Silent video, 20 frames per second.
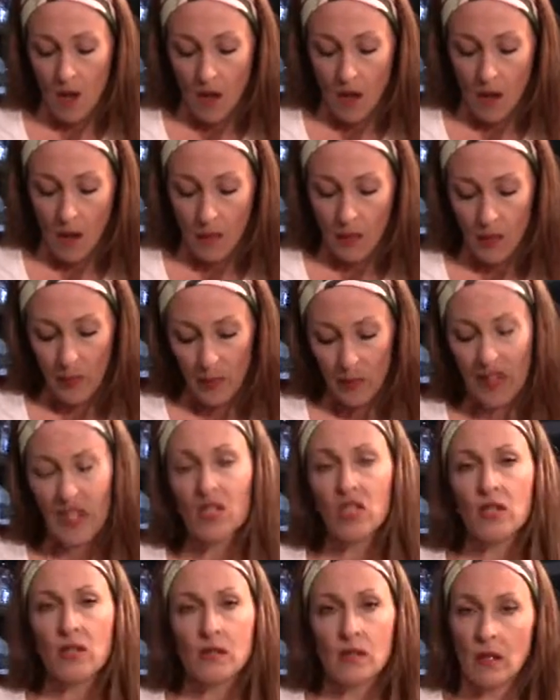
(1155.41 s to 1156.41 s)
But
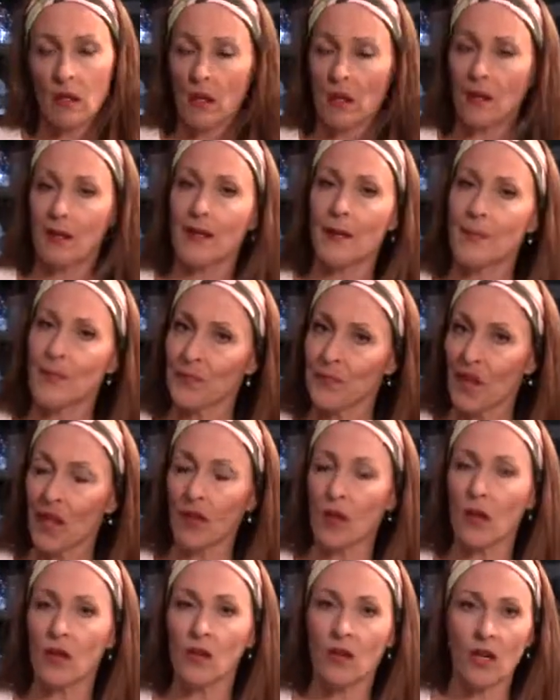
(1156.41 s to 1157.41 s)
bleach is good,
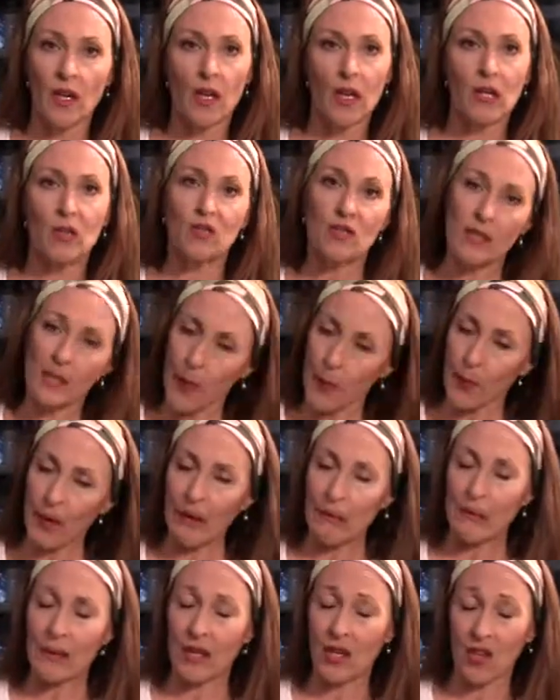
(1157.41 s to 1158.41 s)
and you're going to use that
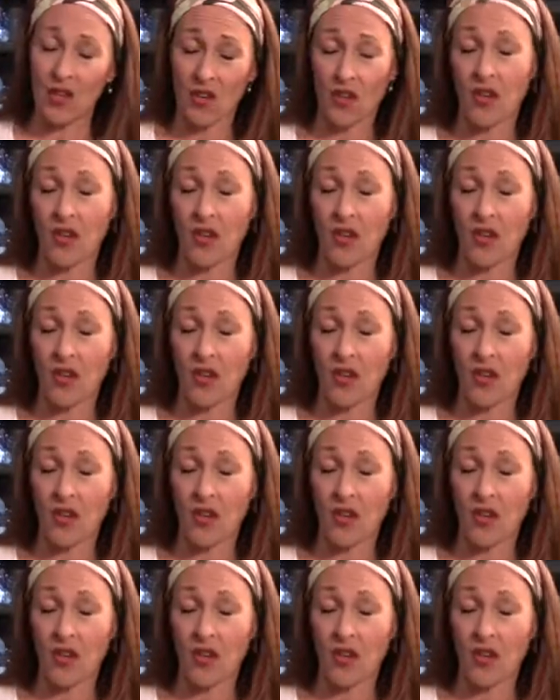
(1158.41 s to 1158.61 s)
probably in